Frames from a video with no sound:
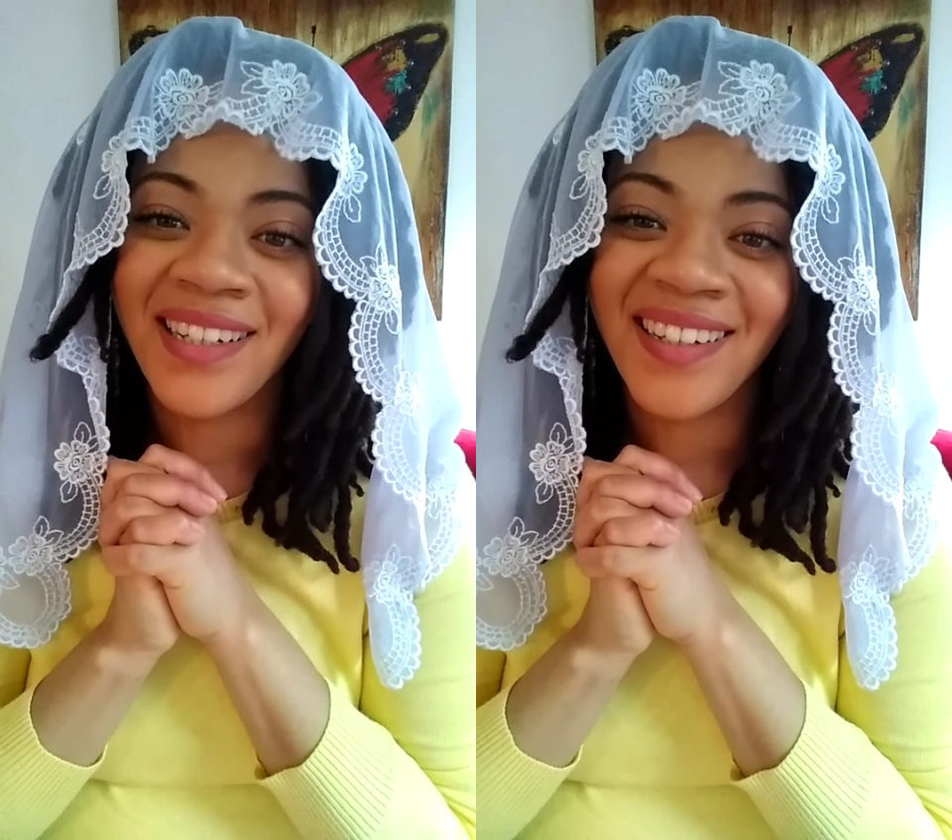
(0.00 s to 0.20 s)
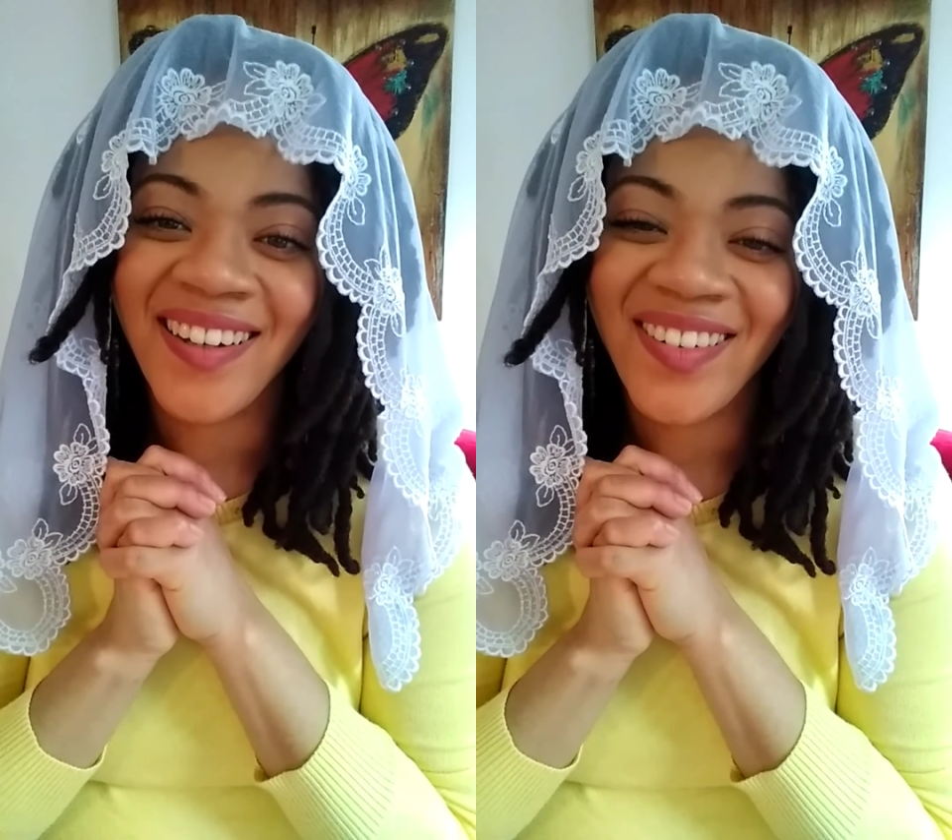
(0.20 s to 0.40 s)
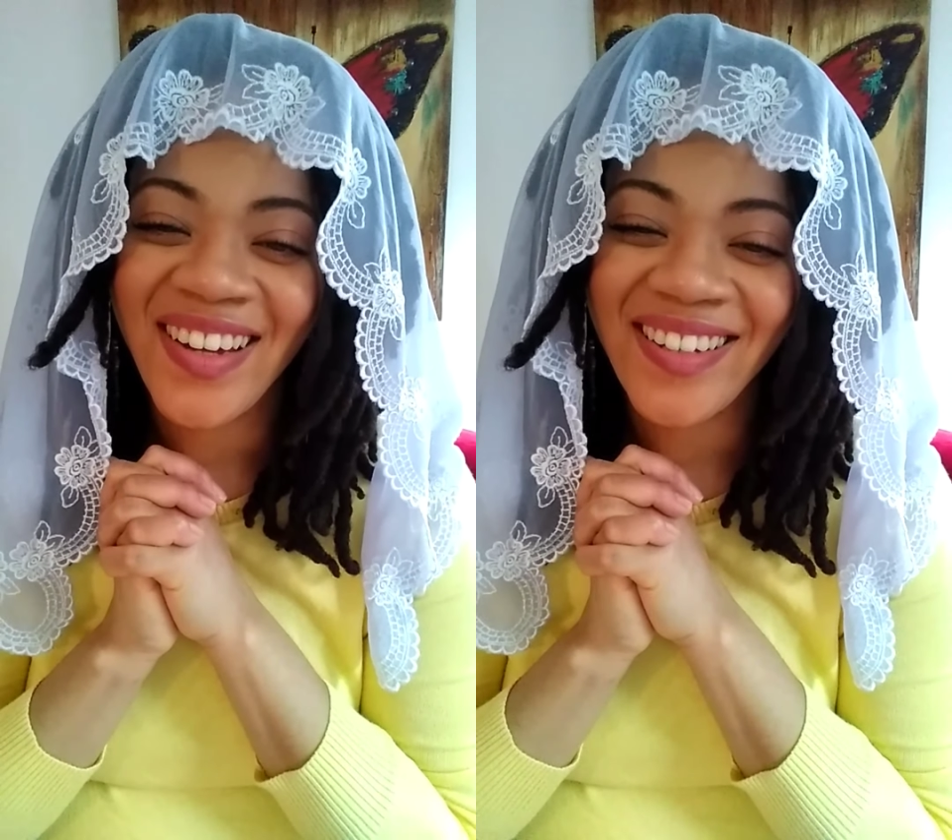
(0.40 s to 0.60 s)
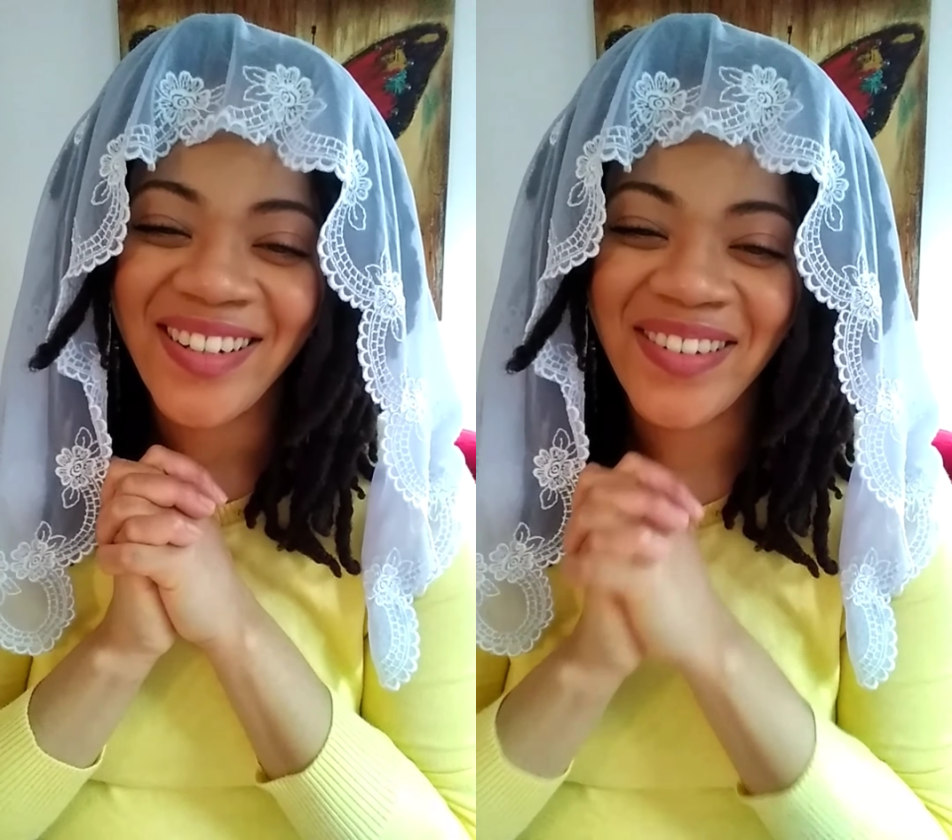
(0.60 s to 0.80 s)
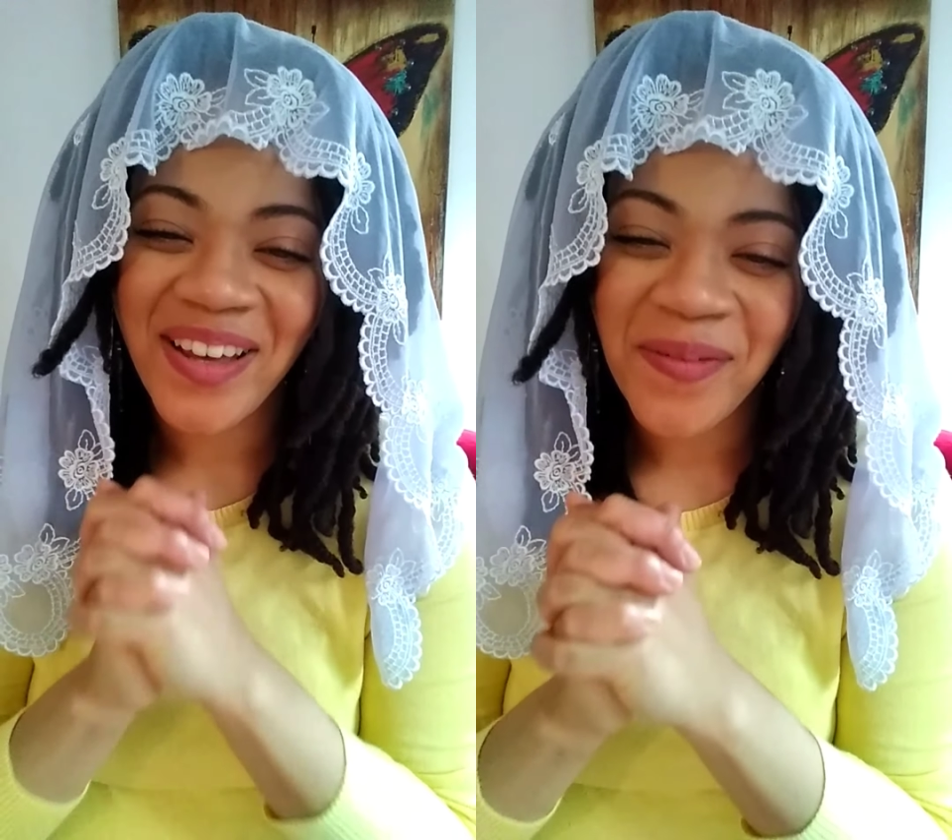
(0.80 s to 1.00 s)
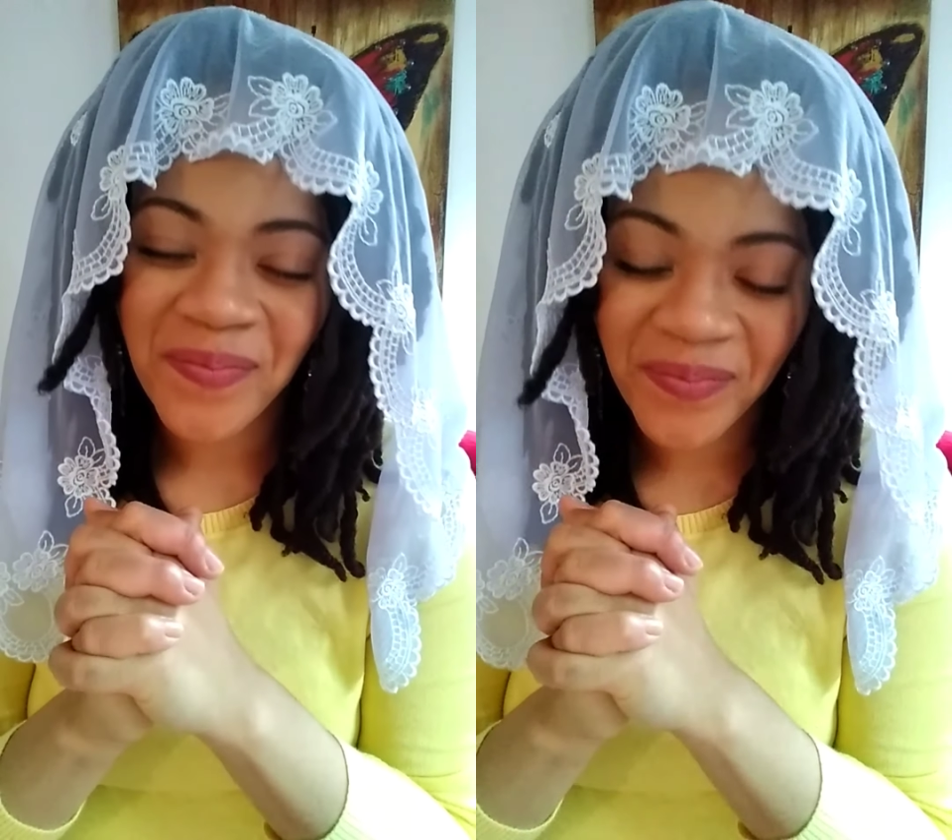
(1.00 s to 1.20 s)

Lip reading: All right, here we go.